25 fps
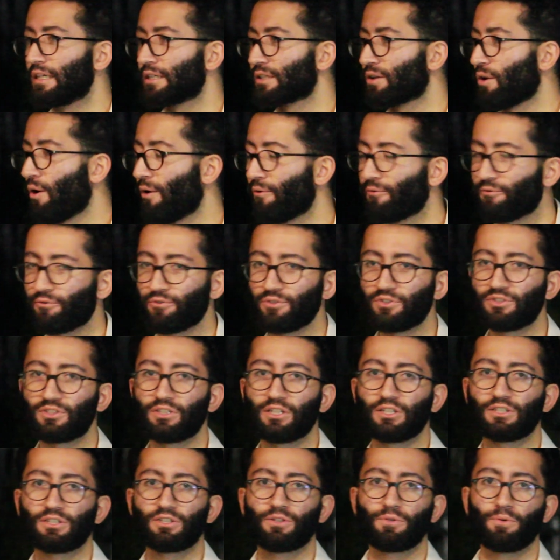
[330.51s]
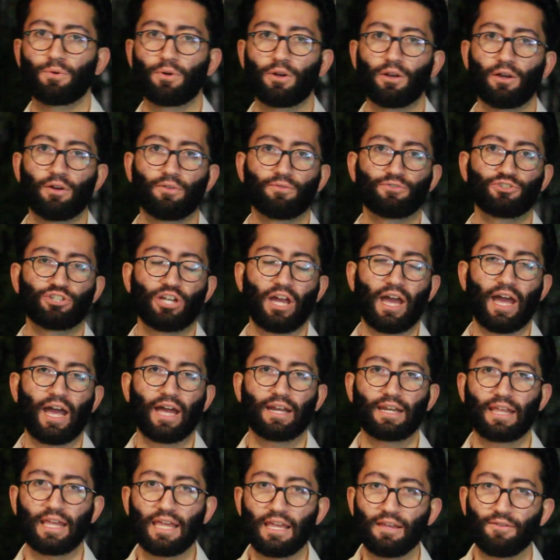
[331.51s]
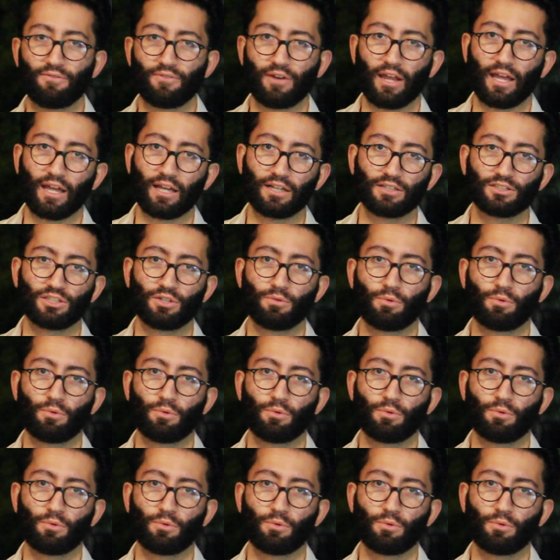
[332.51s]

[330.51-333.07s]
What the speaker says: conferences, you will have chaired evenings,